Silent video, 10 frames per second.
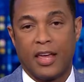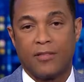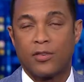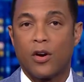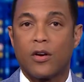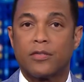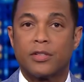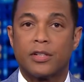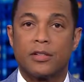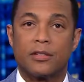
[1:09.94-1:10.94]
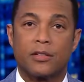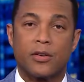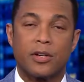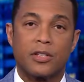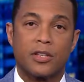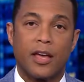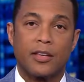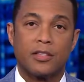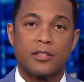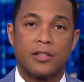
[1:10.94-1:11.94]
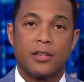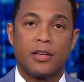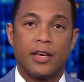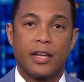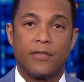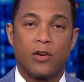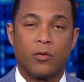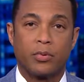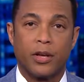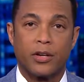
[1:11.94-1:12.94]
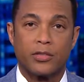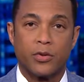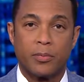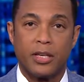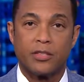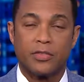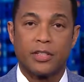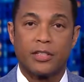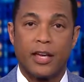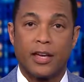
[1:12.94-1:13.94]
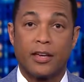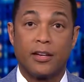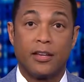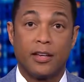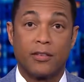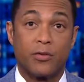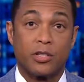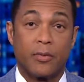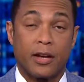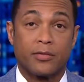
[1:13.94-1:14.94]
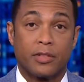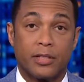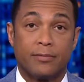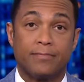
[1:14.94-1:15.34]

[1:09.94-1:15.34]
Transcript: Nerve to criticize NFL players for peacefully taking a knee respectfully.